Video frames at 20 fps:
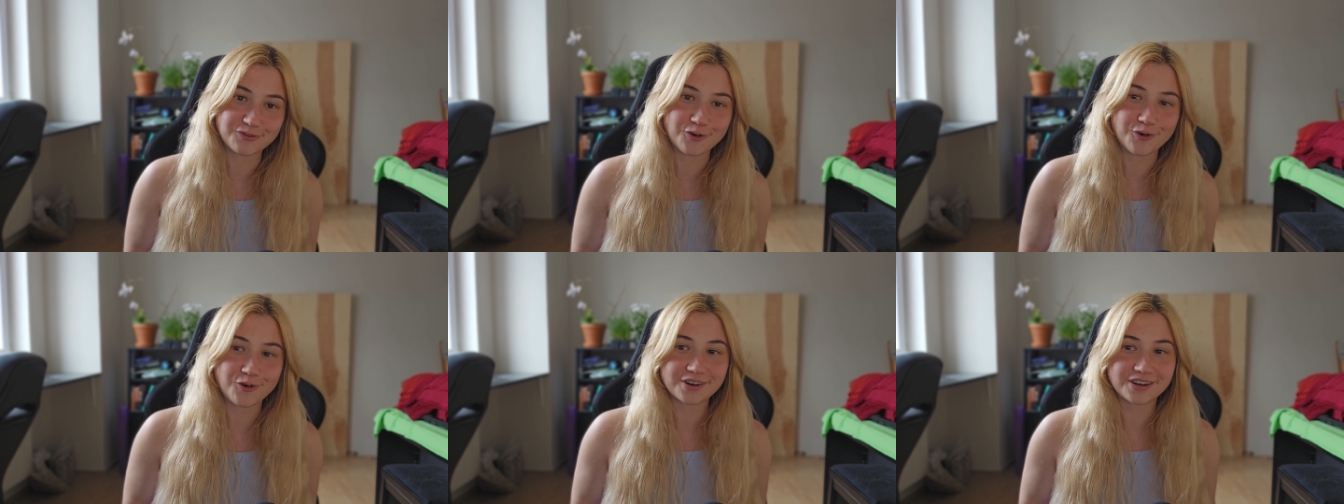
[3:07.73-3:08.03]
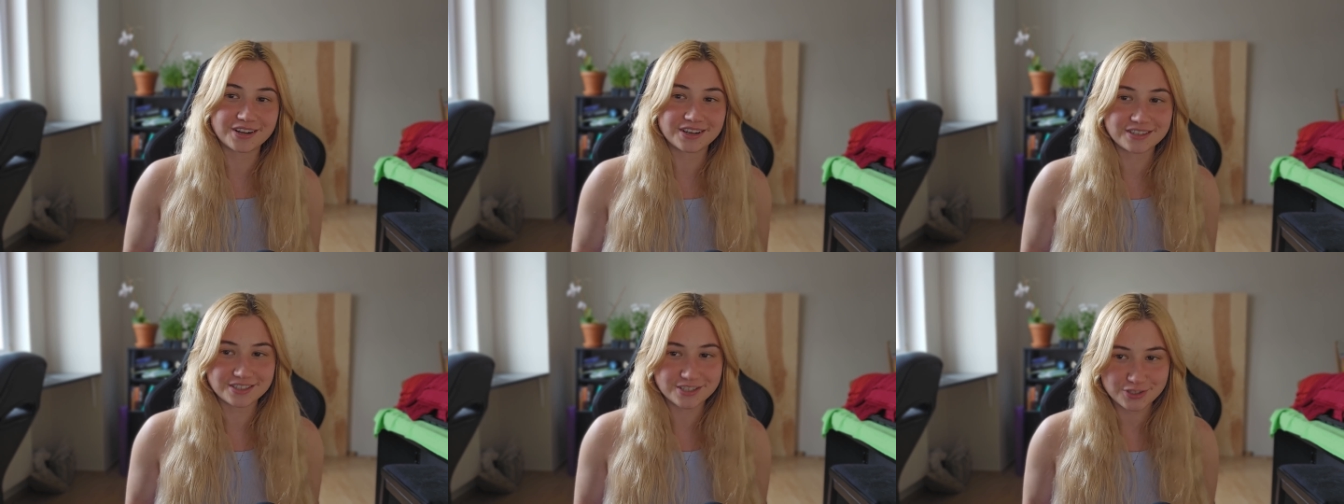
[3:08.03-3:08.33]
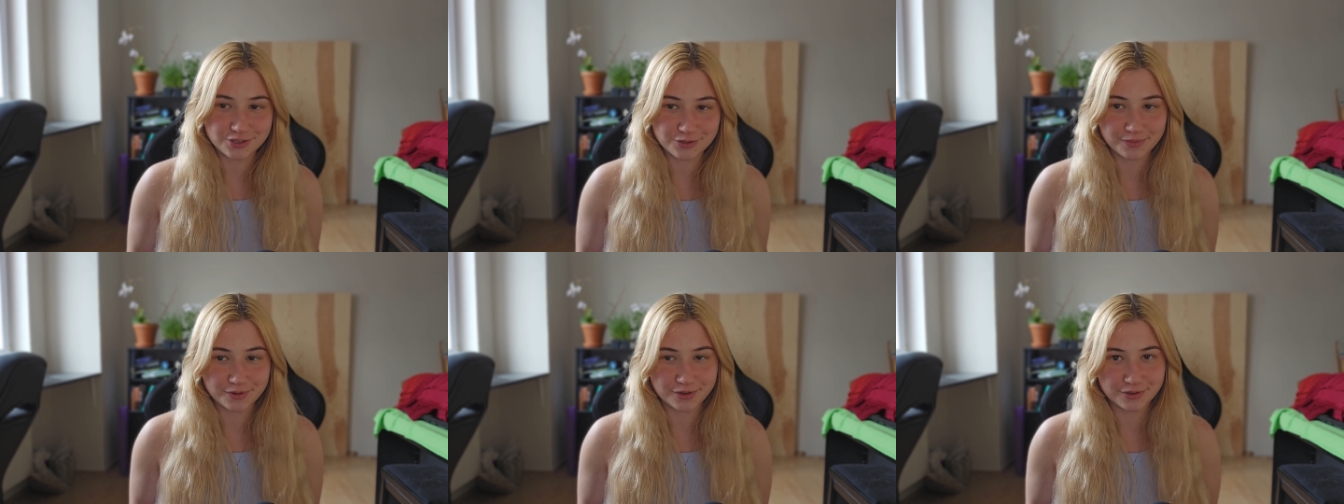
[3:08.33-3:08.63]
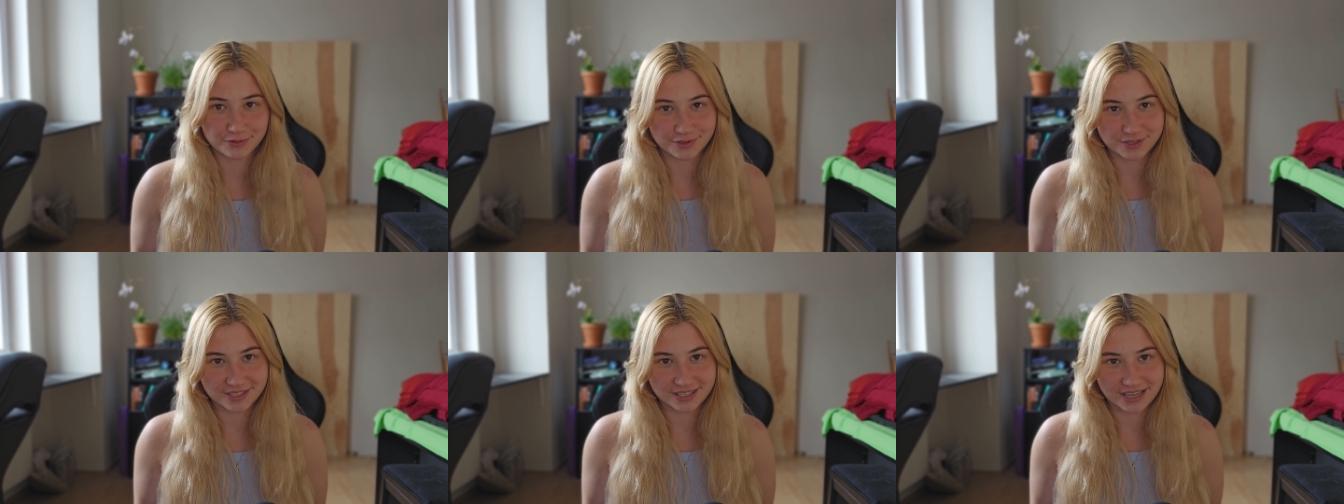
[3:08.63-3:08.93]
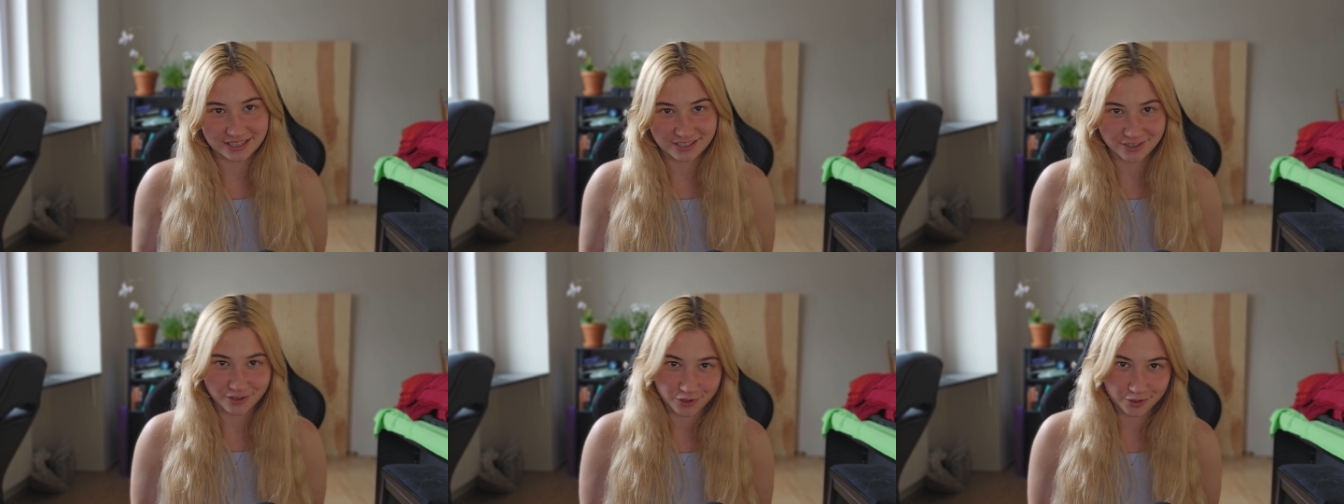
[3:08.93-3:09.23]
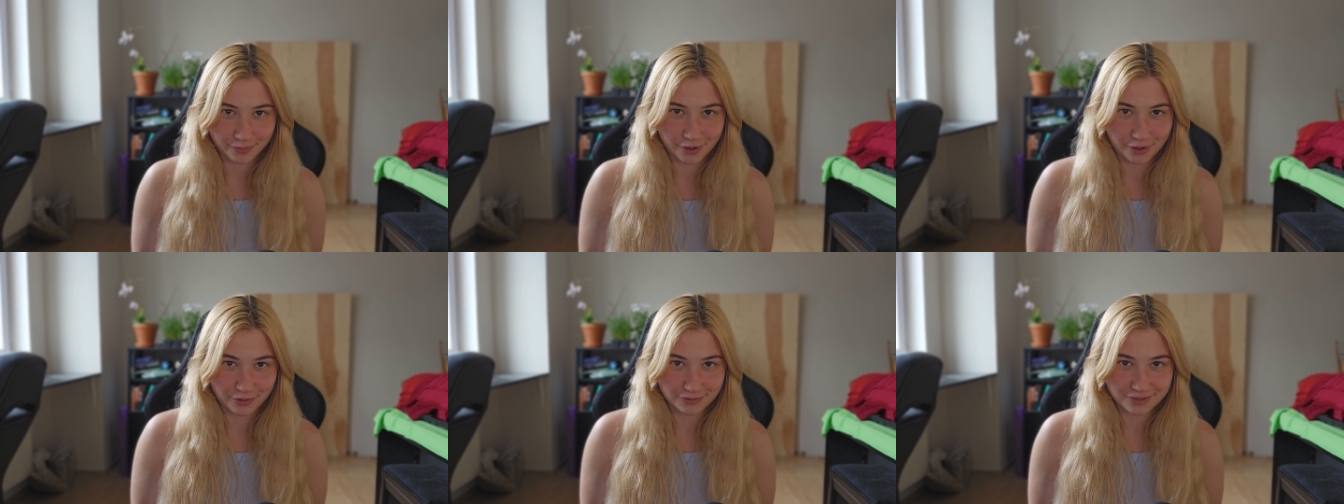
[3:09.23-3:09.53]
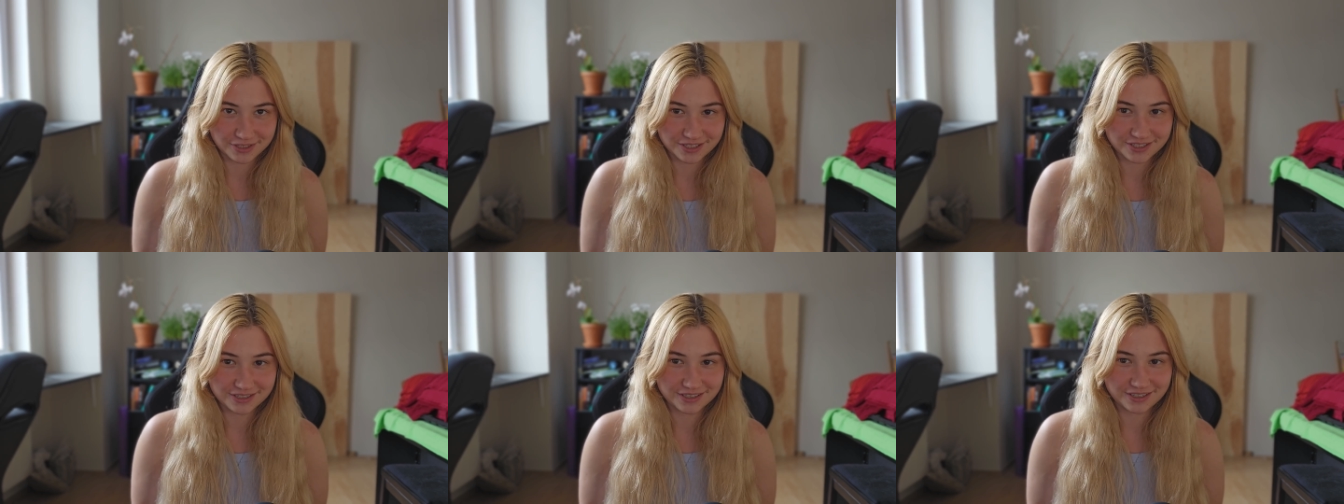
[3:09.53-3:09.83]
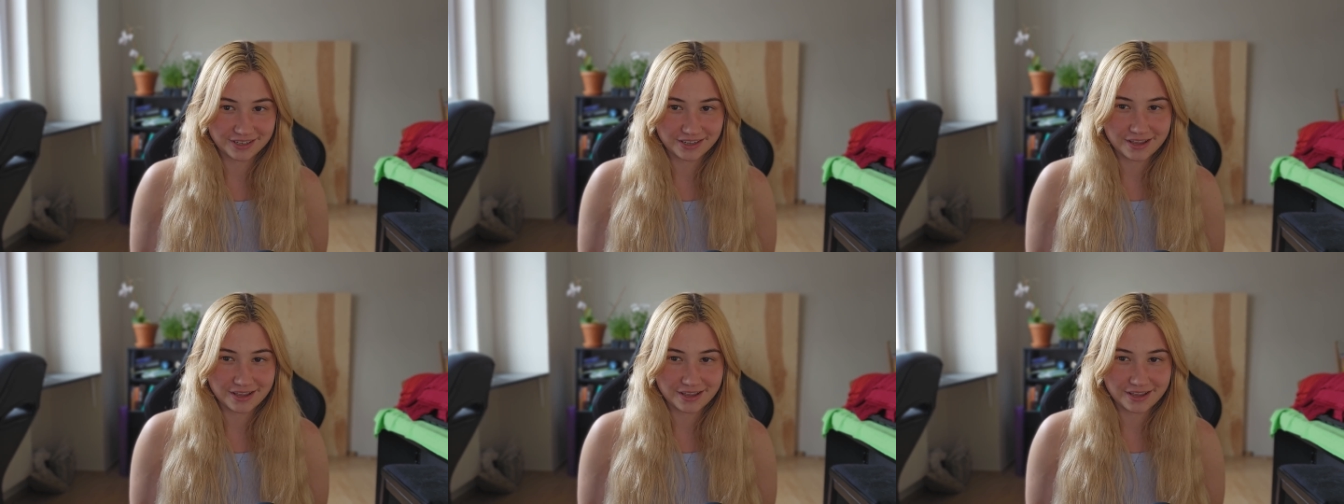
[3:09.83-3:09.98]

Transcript: organs to produce sex hormones.